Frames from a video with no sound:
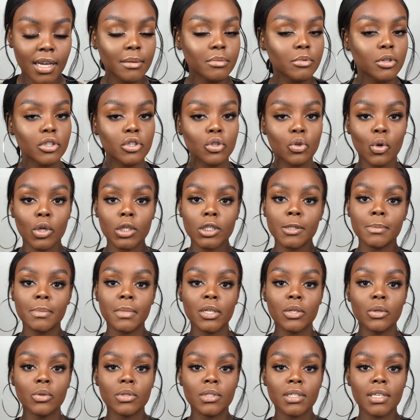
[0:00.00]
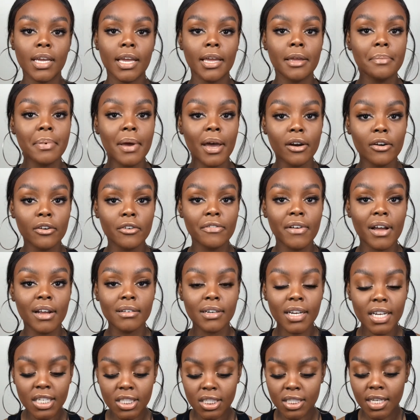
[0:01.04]
I'm just going to be using a powder
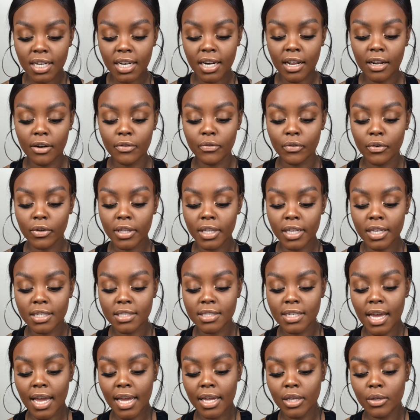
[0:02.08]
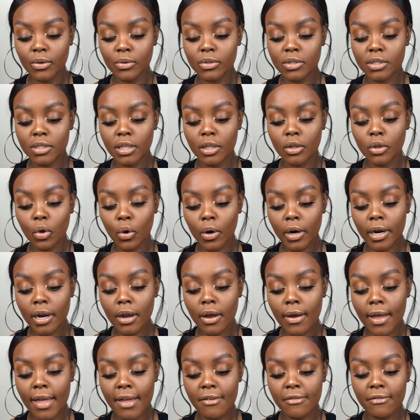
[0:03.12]
foundation. And for this, I use the
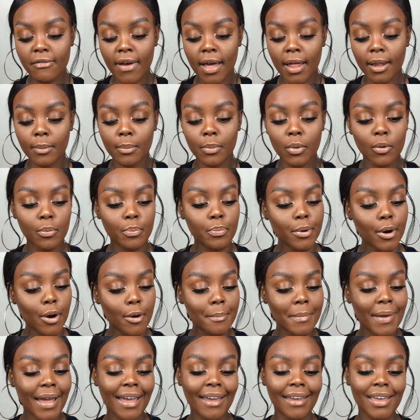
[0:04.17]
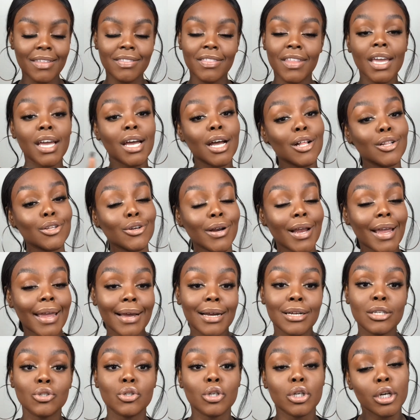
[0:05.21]
L'Oreal Infallible Pro Matte in the color
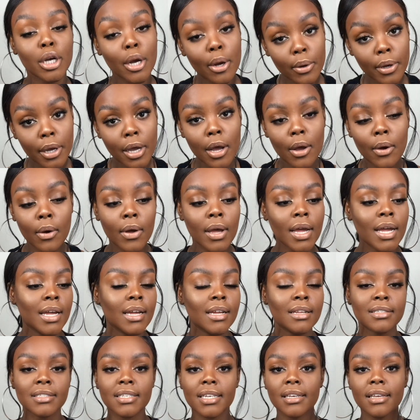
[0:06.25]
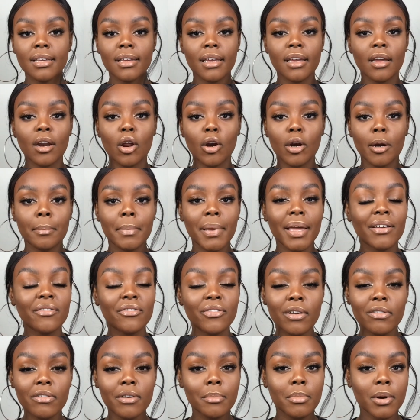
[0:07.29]
800 Cocoa. Taking it on a big
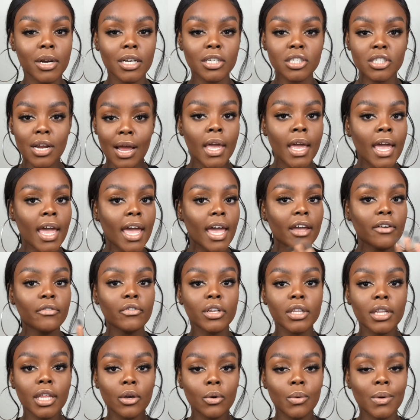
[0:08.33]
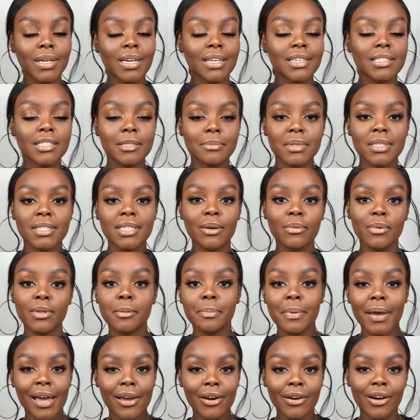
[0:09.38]
fluffy brush. Every liquid needs to be set with
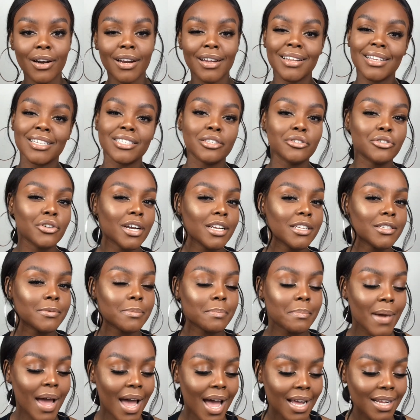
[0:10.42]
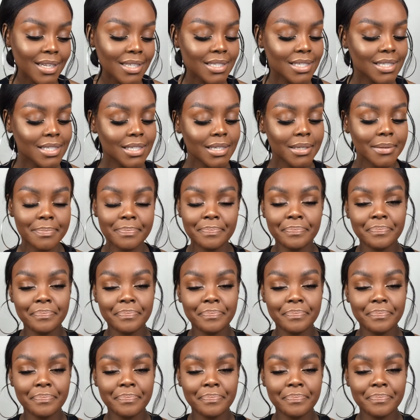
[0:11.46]
the powder unless it dries matte.